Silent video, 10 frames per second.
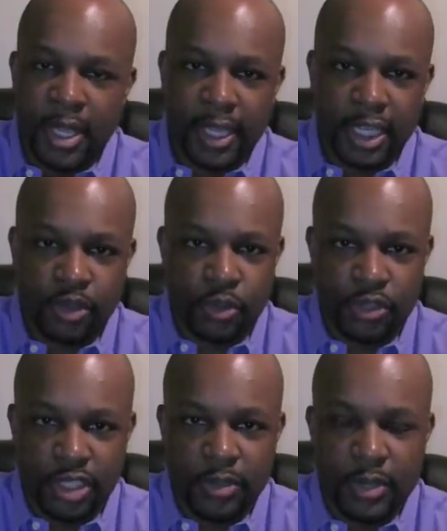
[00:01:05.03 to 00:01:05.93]
I guess we'll
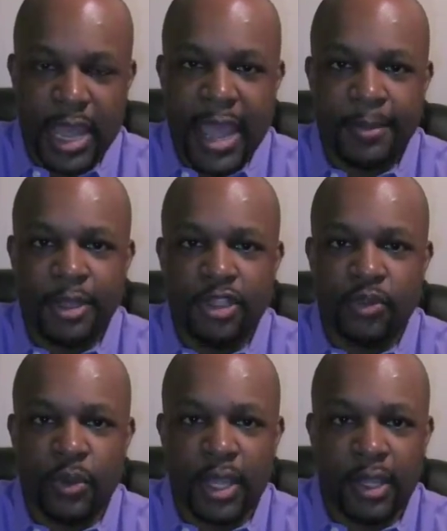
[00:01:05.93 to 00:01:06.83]
see what happens
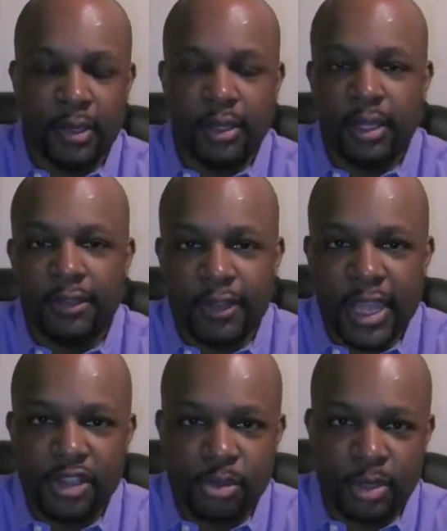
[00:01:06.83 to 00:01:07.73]
when and if
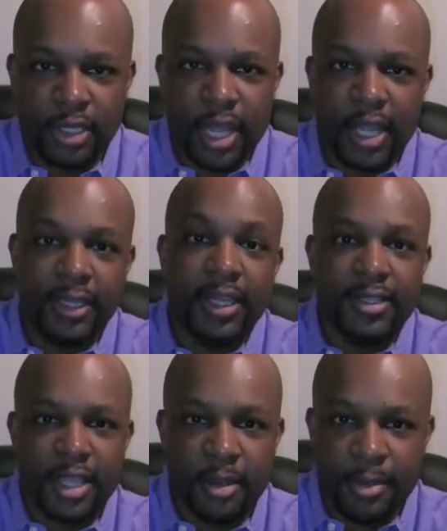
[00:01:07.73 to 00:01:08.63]
Angel Pagan
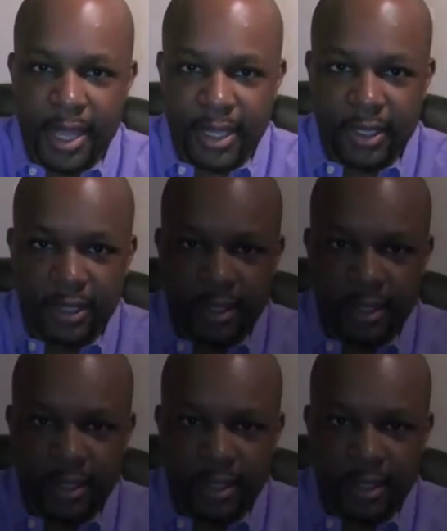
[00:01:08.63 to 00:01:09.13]
does come back.